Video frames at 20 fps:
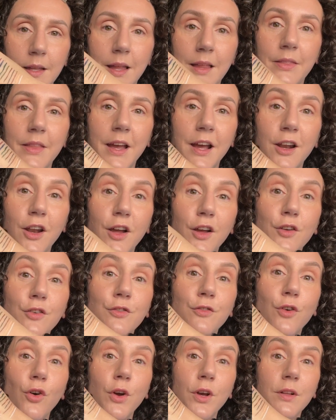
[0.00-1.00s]
They are like
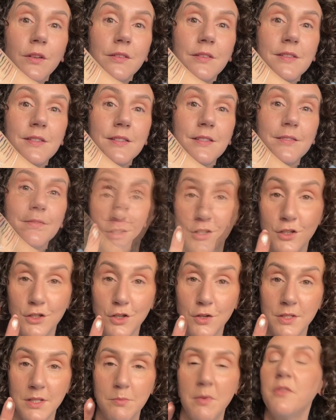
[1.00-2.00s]
foils. Just
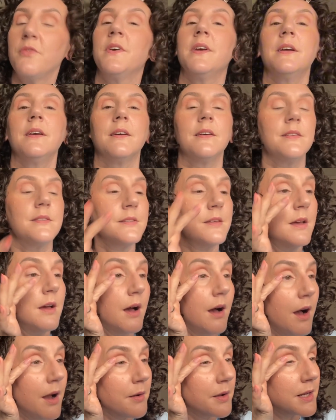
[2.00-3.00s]
using my fingers,
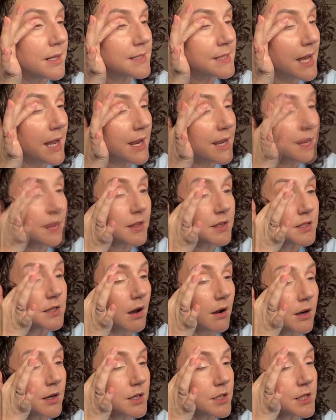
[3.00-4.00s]
I'm going to take the
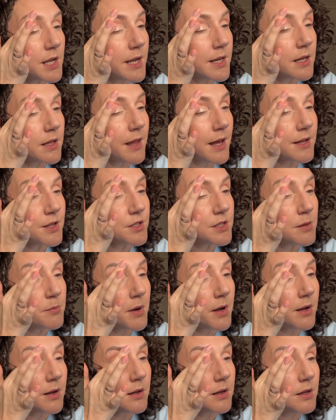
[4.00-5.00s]
darker shade of that
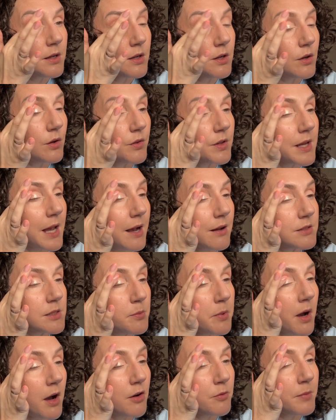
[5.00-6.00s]
shimmer, the outer
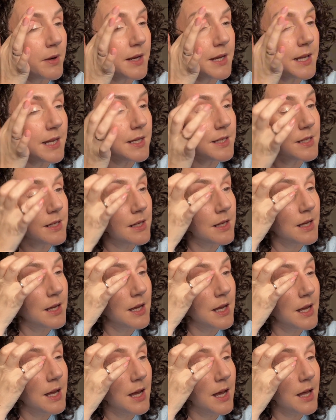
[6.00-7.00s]
part of my lid,
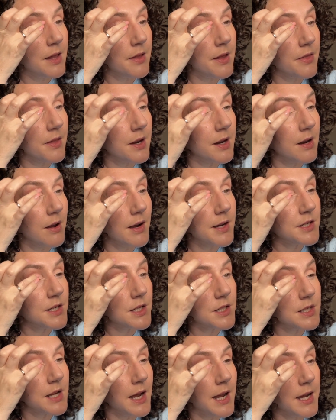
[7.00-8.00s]
and then the lighter
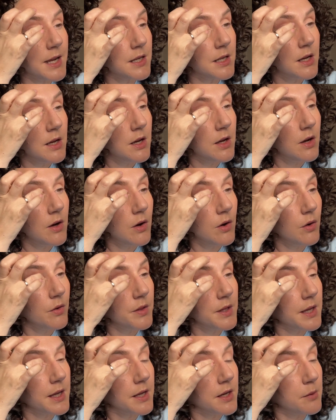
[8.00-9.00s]
shade on
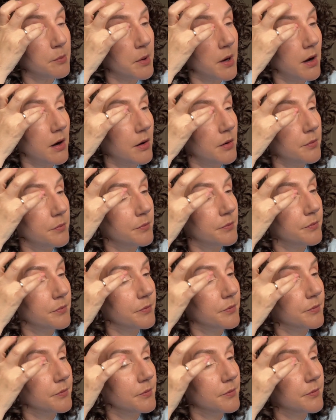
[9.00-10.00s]
the inner part.
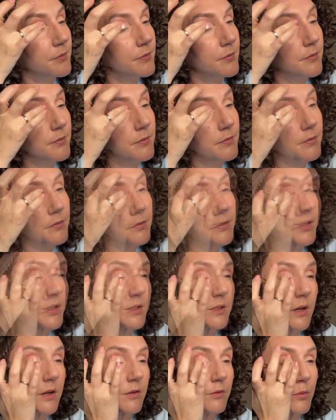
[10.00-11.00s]
And we just
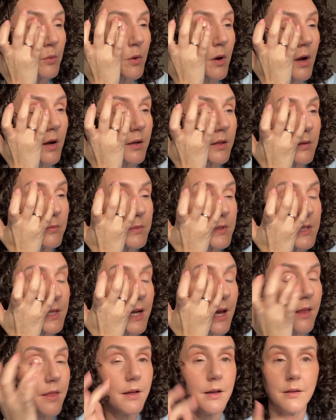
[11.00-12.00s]
kind of work them
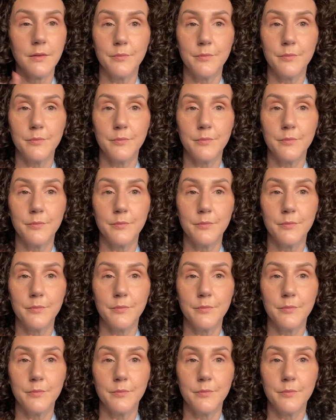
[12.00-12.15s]
together.